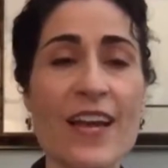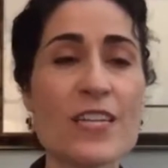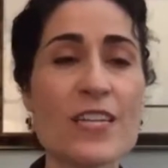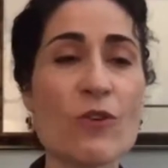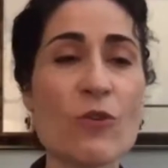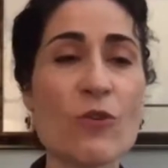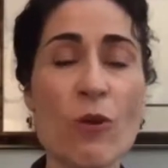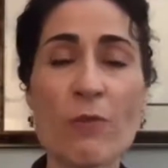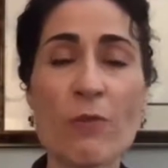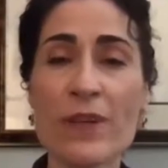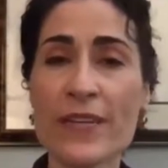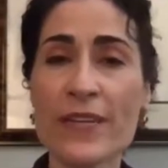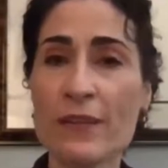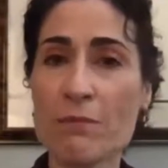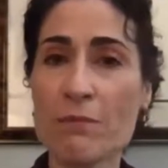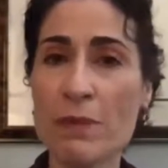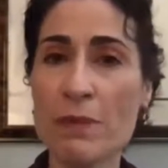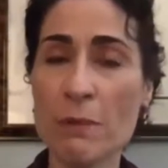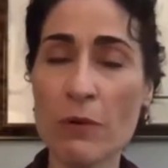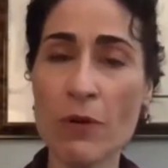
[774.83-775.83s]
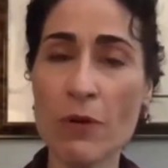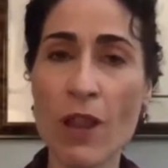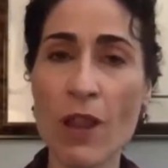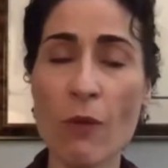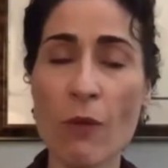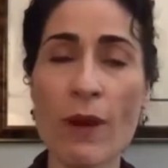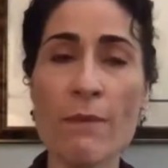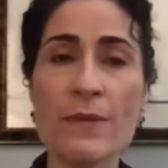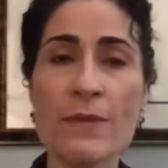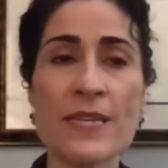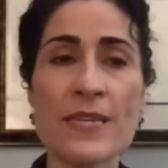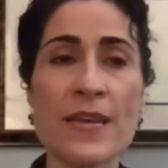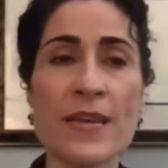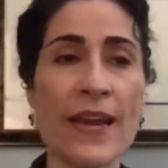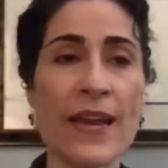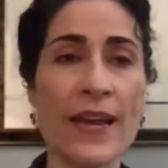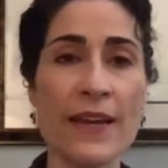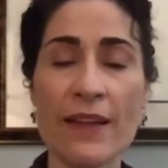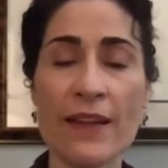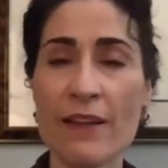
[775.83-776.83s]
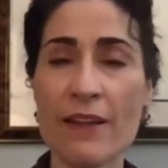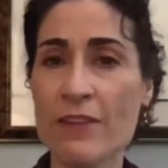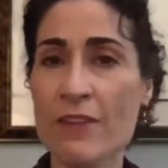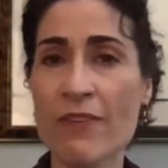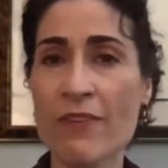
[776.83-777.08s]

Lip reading: So normally people go to the website and there's